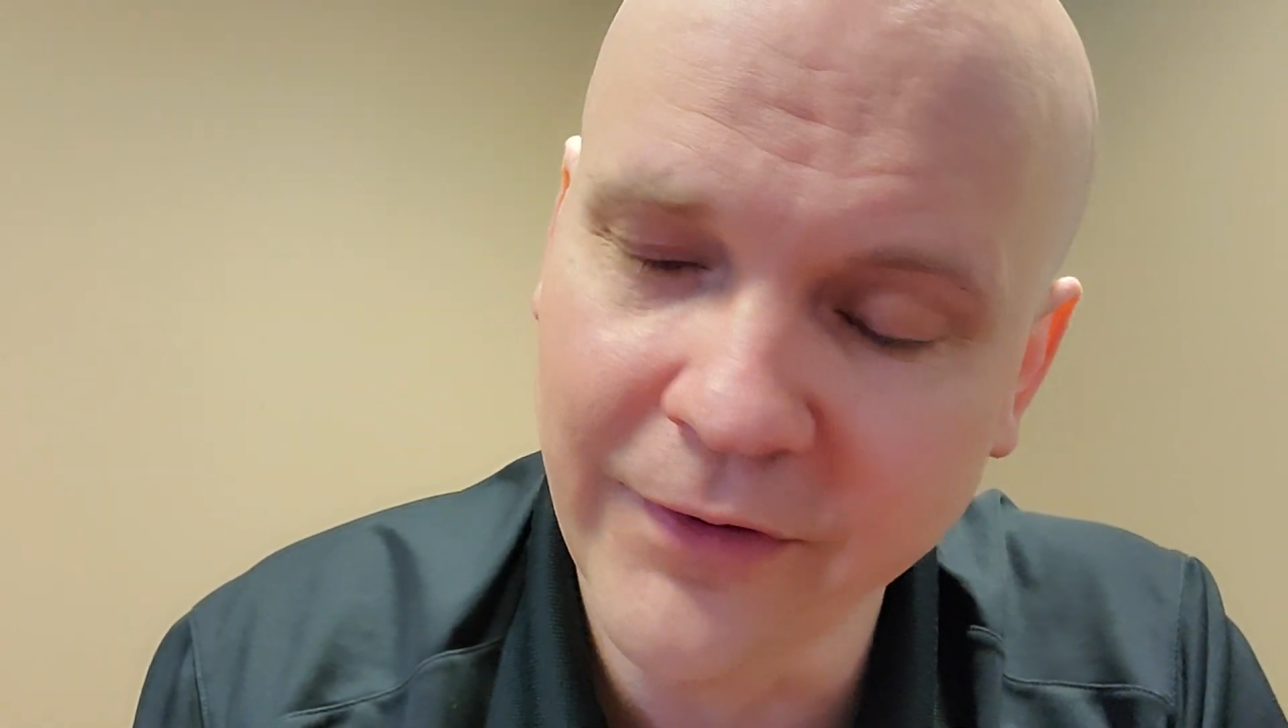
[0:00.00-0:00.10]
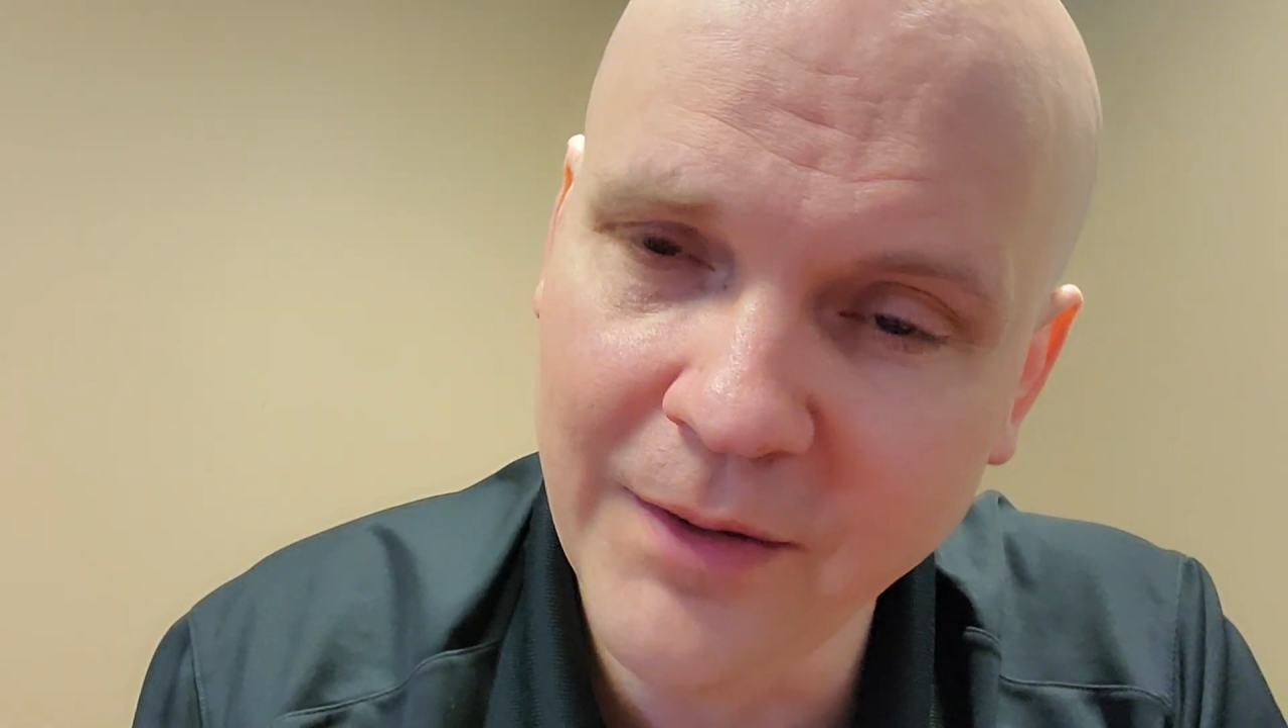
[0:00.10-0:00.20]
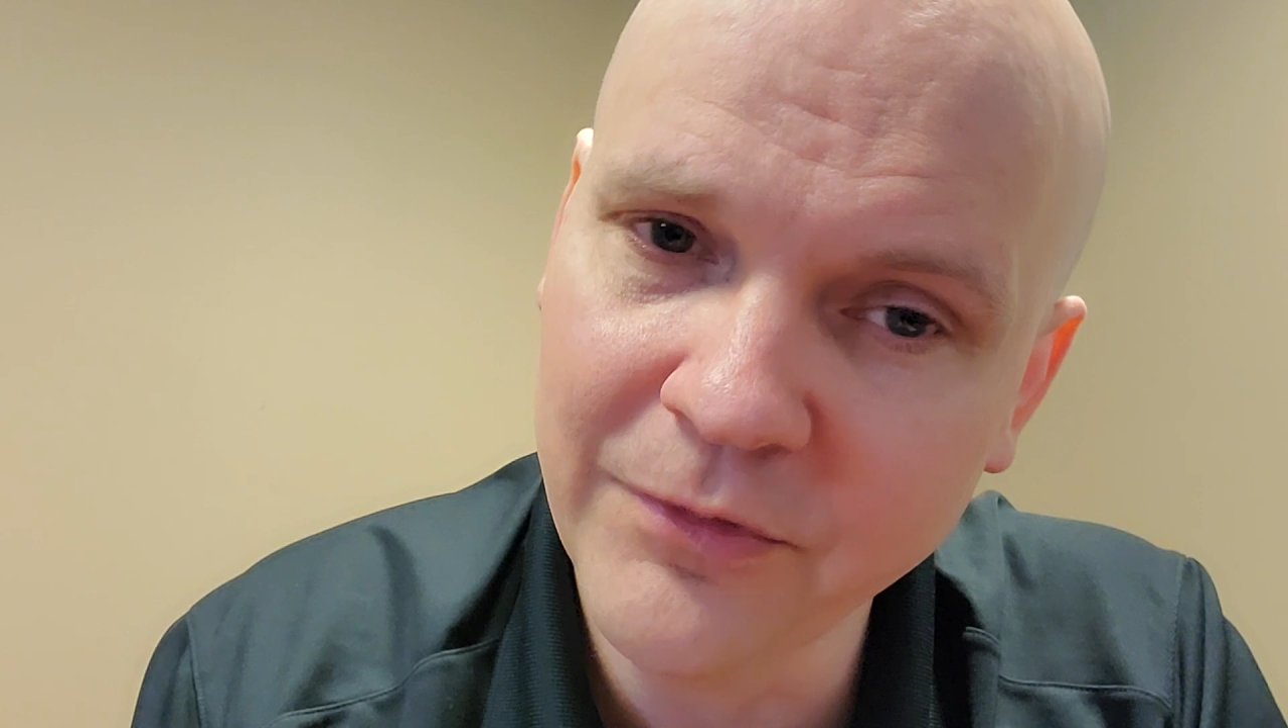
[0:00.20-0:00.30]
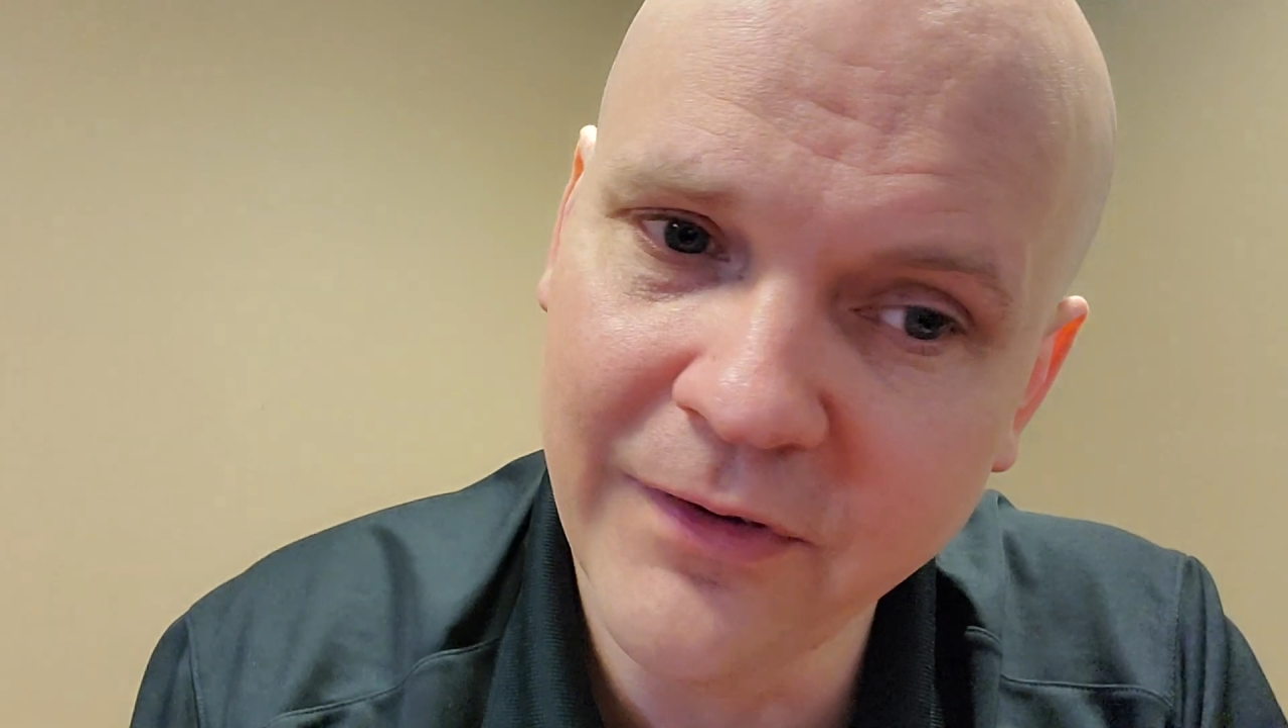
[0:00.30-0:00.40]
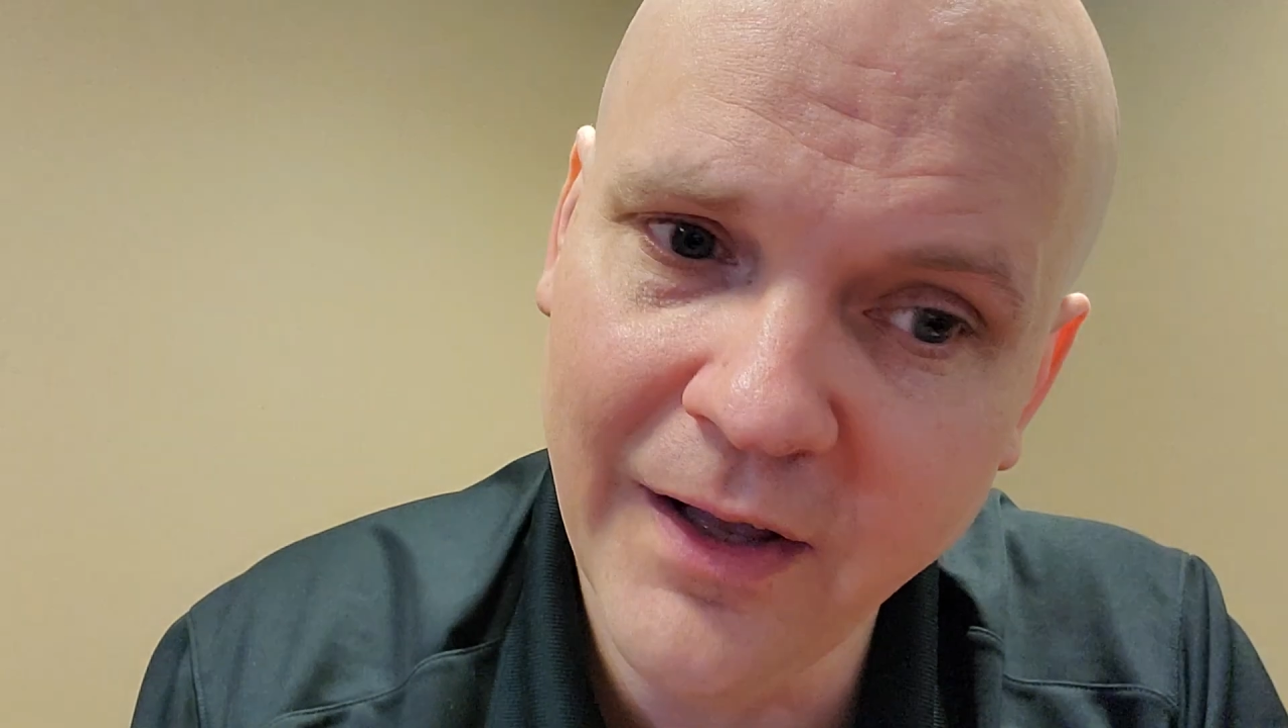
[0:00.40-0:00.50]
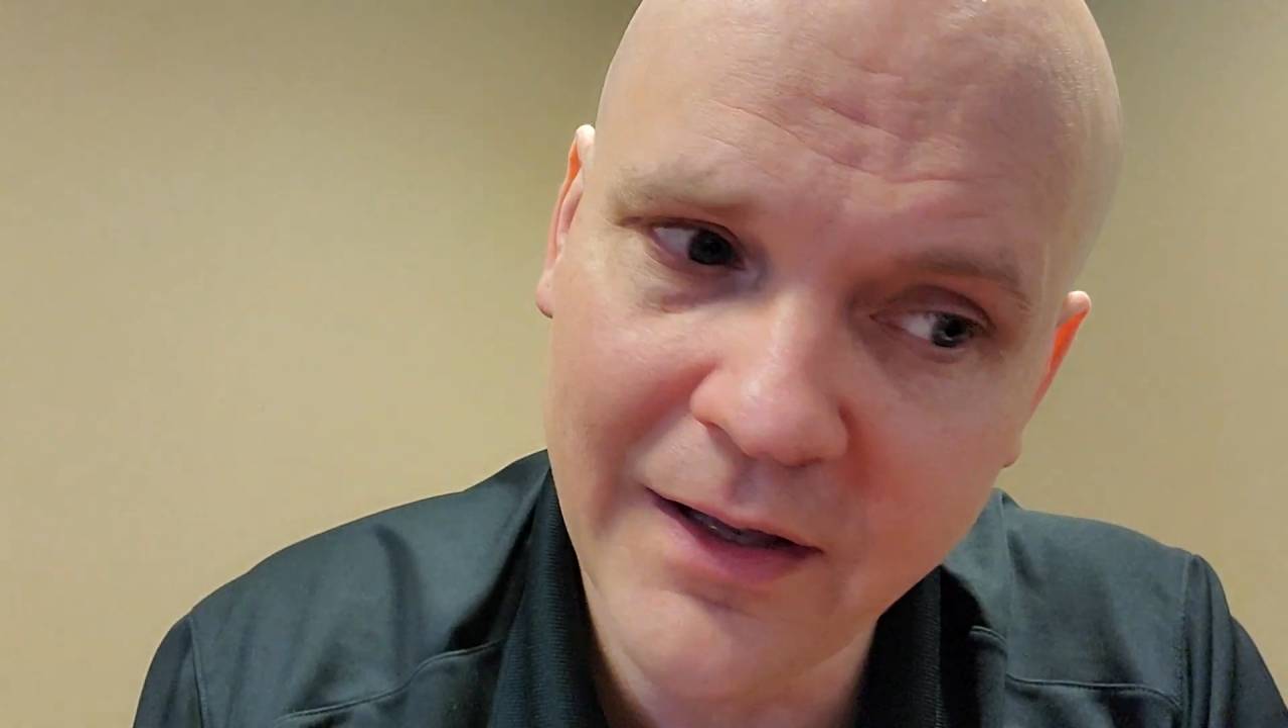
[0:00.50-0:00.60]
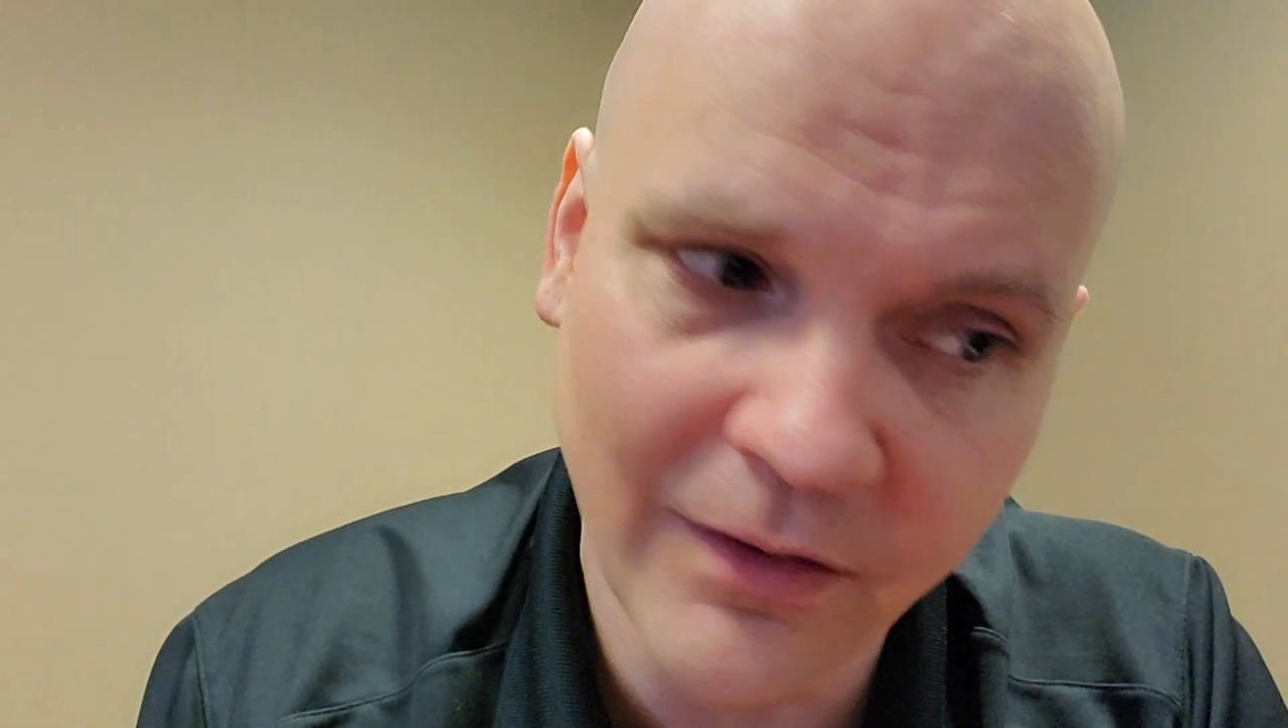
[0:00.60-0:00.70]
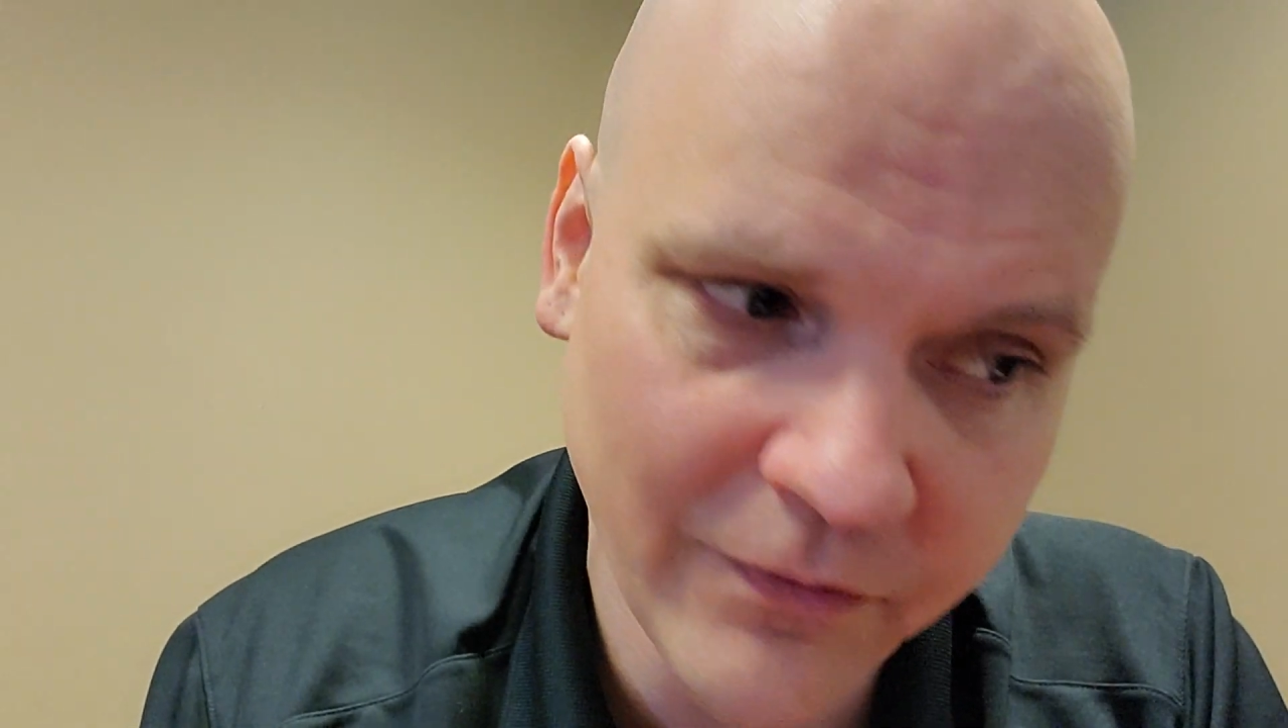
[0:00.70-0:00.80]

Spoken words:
times a day,